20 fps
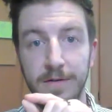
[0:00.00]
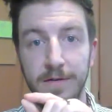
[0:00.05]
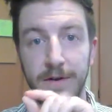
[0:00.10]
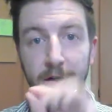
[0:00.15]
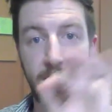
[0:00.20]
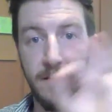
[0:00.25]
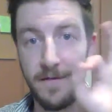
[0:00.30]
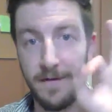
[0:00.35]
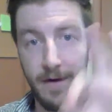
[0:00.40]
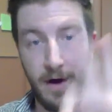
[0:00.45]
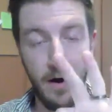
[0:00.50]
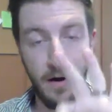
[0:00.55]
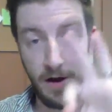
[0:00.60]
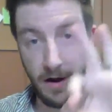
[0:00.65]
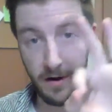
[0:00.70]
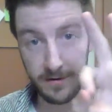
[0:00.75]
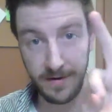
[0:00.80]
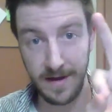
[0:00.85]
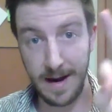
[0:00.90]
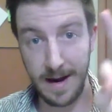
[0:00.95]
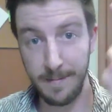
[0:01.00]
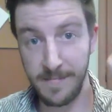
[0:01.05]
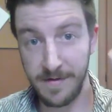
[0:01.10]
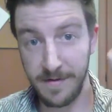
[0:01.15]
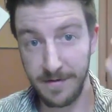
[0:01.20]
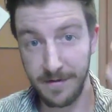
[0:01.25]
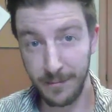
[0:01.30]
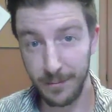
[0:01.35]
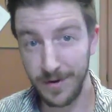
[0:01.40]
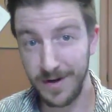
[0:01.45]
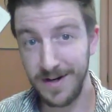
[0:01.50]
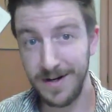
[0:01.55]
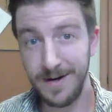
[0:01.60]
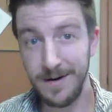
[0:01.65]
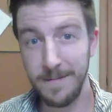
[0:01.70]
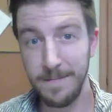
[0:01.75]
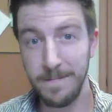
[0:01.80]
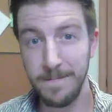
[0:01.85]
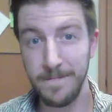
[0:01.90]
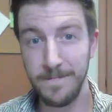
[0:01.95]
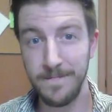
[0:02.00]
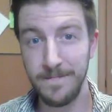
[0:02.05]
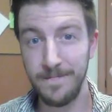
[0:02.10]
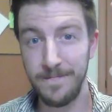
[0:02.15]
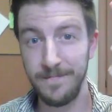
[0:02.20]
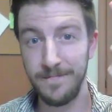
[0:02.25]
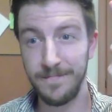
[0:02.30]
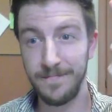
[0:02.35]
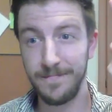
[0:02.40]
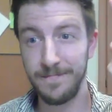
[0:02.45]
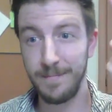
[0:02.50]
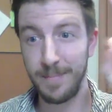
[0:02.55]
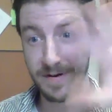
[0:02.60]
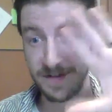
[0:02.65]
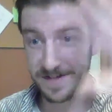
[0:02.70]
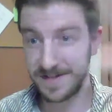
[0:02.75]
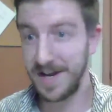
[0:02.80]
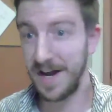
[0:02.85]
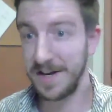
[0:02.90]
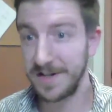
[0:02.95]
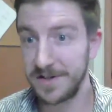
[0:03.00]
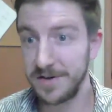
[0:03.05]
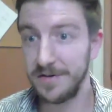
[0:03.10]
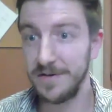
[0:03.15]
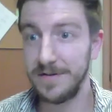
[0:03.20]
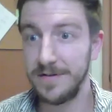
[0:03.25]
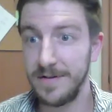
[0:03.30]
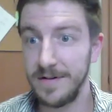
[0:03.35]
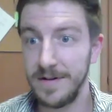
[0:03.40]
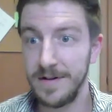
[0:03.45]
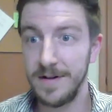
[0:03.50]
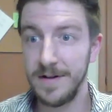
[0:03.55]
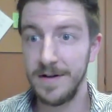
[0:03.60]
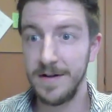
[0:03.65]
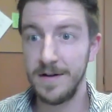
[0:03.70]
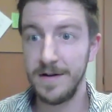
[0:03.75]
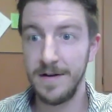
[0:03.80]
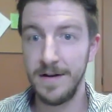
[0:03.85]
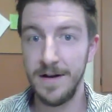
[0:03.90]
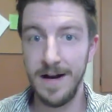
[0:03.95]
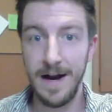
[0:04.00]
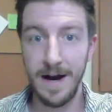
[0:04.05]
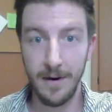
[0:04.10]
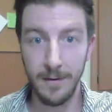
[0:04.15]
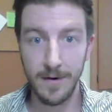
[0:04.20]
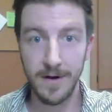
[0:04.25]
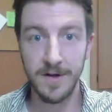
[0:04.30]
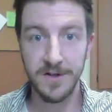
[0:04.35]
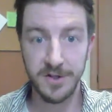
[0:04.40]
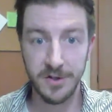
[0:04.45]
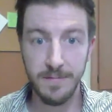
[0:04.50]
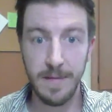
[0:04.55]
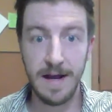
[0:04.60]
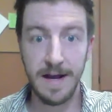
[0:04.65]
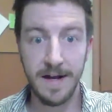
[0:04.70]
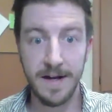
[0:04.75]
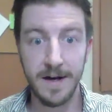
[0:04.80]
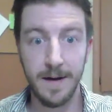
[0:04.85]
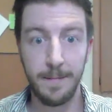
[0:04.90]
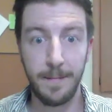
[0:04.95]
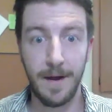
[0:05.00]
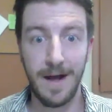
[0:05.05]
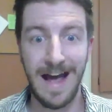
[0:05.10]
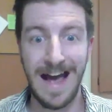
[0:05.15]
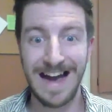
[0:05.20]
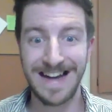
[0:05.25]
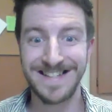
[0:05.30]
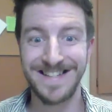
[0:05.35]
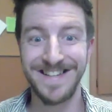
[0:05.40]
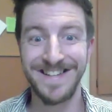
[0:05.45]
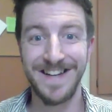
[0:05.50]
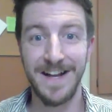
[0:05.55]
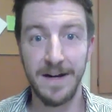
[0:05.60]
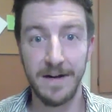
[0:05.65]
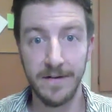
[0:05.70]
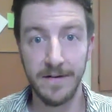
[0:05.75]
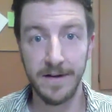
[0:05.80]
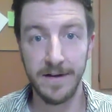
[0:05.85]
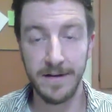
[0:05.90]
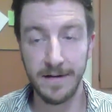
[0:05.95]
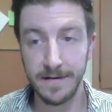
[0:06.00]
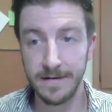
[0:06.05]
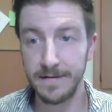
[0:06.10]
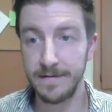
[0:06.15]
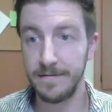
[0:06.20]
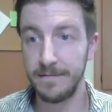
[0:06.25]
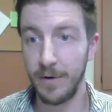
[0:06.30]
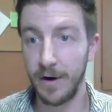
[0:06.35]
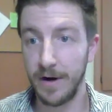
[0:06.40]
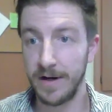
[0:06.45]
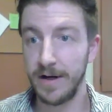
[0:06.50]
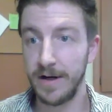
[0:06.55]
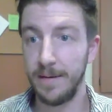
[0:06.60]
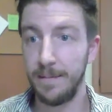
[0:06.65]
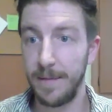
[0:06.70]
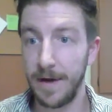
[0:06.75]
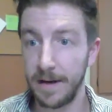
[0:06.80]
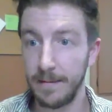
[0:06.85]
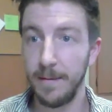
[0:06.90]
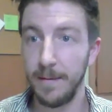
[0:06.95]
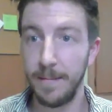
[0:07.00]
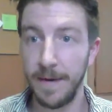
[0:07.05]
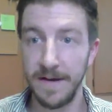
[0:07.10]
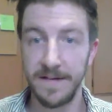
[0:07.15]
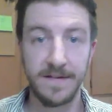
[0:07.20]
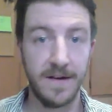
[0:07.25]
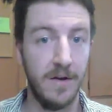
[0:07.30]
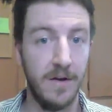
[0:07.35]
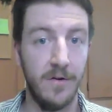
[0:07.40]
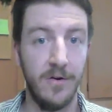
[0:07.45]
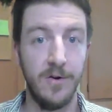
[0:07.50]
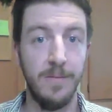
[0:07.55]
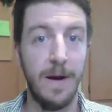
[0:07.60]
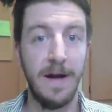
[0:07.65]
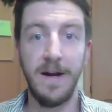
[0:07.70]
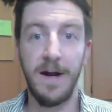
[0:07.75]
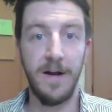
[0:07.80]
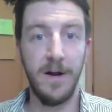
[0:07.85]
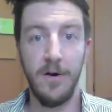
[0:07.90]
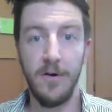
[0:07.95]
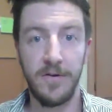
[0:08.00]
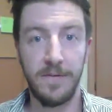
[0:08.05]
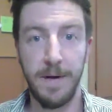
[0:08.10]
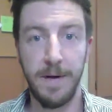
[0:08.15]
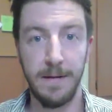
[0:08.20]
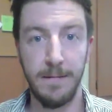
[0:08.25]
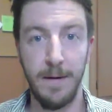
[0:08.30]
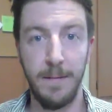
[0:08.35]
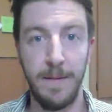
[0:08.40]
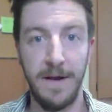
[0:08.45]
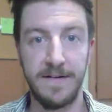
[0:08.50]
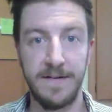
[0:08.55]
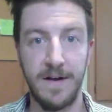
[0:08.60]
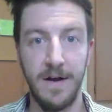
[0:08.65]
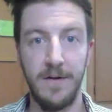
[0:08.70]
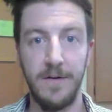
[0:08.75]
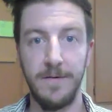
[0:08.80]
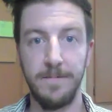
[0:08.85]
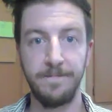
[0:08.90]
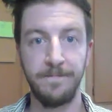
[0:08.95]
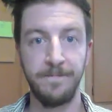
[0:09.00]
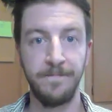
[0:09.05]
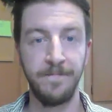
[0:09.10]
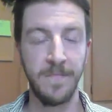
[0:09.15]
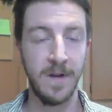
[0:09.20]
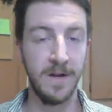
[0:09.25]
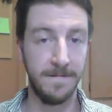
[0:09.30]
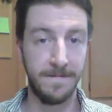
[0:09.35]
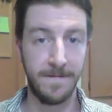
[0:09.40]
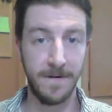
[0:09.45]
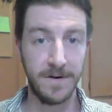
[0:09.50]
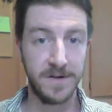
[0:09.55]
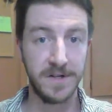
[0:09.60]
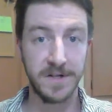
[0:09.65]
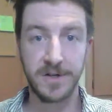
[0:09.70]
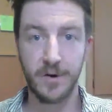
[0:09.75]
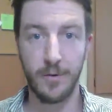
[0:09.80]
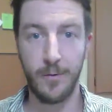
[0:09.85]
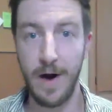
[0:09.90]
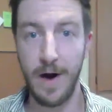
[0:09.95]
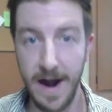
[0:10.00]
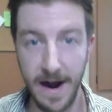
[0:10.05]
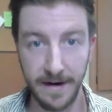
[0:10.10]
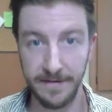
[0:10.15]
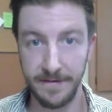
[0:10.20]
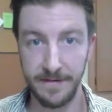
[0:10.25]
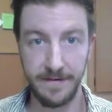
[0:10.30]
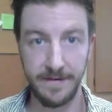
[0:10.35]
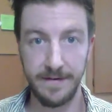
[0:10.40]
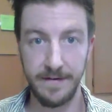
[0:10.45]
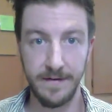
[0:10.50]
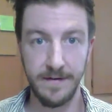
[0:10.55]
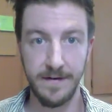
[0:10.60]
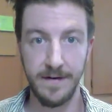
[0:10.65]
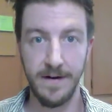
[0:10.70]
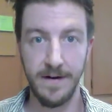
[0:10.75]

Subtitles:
I'll name 3 potential areas you may end up accidentally running into pigment-based color. You might not know it's pigment-based color. The first is crayons,